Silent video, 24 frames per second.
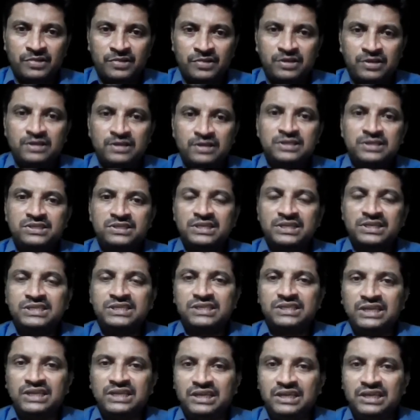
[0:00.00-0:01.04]
Since
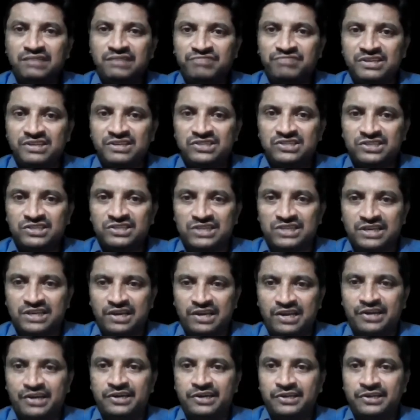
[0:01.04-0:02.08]
EFH is a
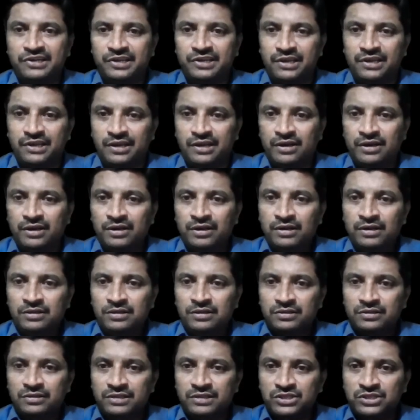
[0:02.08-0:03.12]
candidate key,
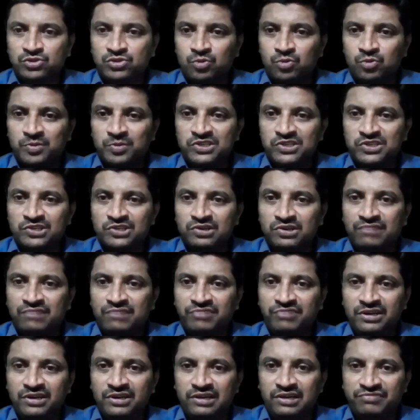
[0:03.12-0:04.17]
this superset of
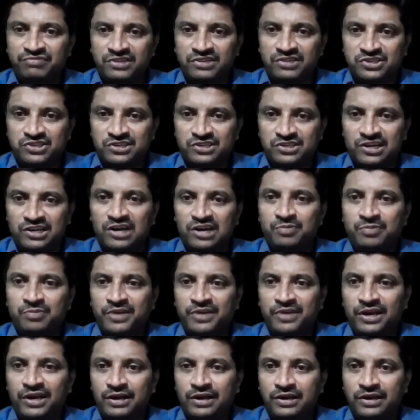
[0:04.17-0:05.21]
EFH cannot be a
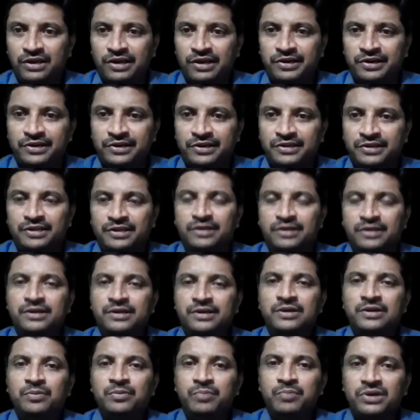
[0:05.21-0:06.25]
candidate key
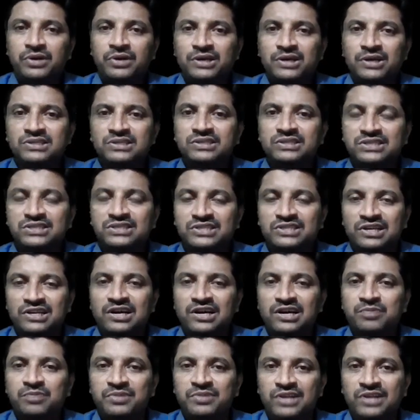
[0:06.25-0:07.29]
because this cannot be
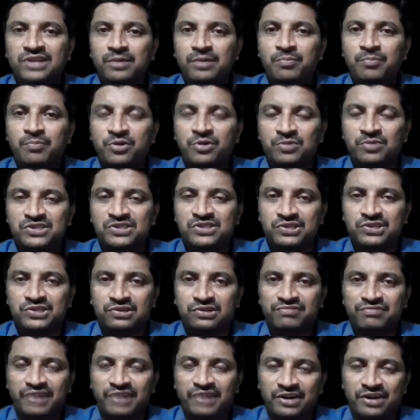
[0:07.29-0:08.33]
the minimal set of
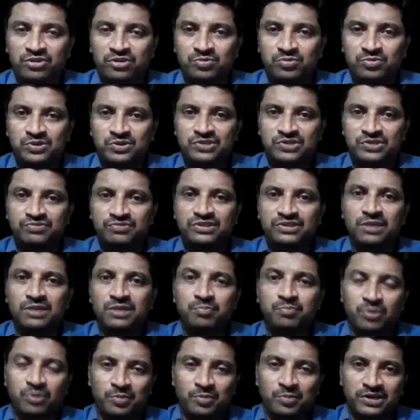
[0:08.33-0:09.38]
attributes with the
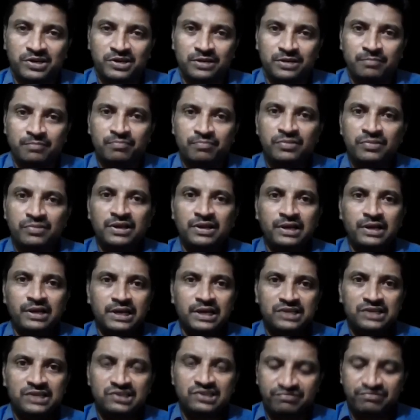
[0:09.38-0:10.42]
property. Is
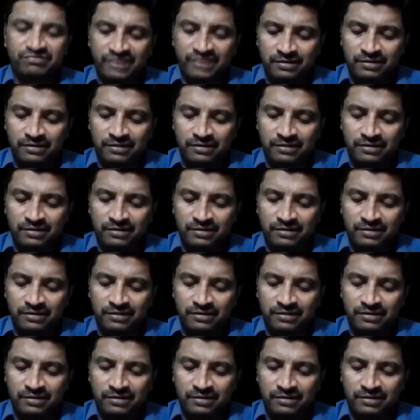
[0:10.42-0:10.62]
that fine?